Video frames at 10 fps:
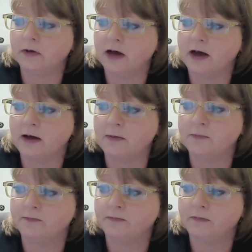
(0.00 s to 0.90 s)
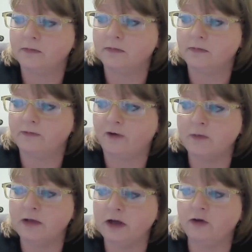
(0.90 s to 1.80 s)

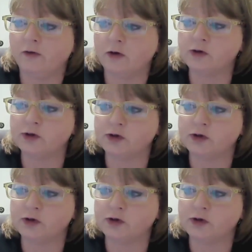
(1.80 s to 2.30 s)
from the Universal